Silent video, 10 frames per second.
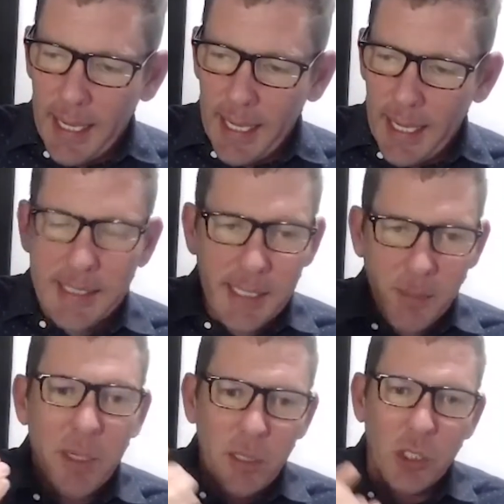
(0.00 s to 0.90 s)

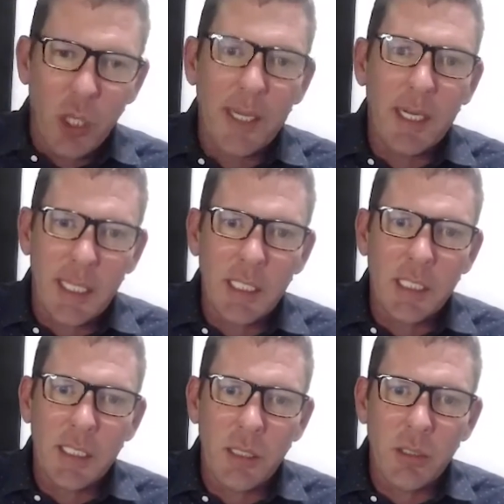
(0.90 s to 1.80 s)
someone who's trying to teach
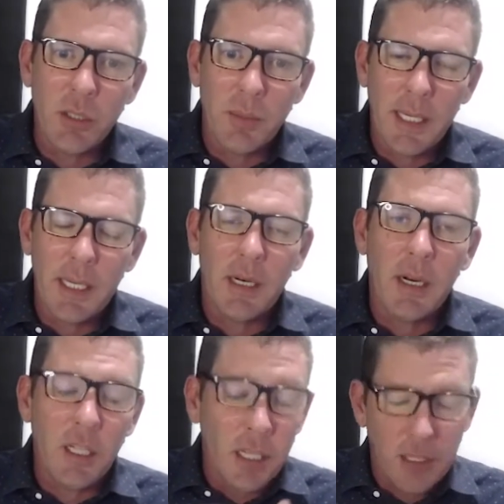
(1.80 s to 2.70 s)
social media
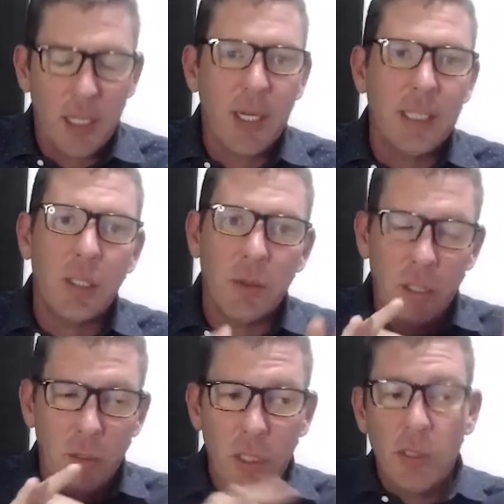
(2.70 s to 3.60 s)
or trying to
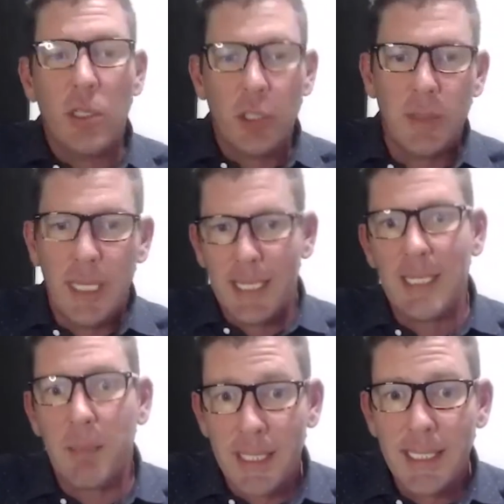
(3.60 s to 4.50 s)
use social media to
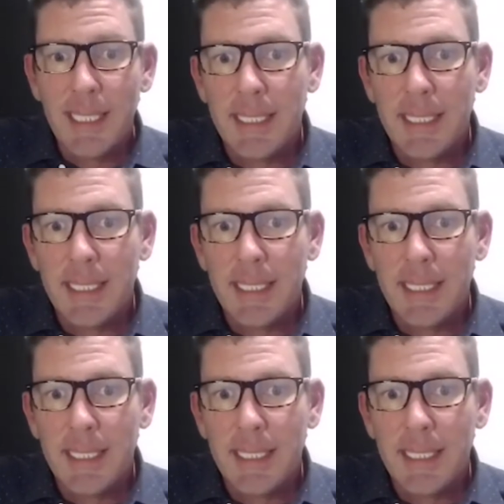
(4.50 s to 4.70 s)
get business,